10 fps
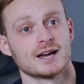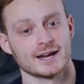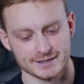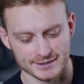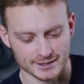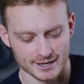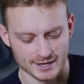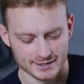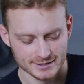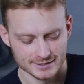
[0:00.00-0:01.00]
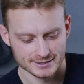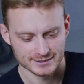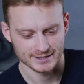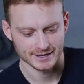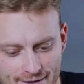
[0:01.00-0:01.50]
And
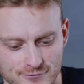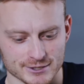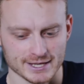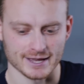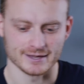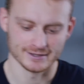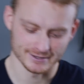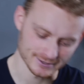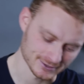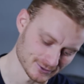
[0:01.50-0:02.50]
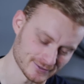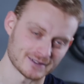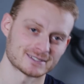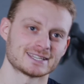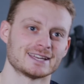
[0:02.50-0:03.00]
every day I'd sort of
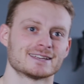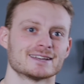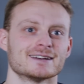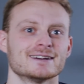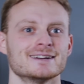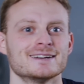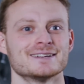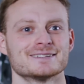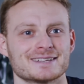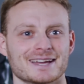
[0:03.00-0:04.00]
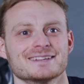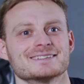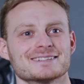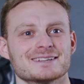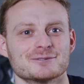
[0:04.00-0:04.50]
have to kick it to get
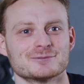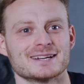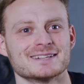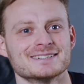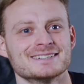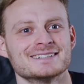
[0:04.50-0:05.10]
into the little ring.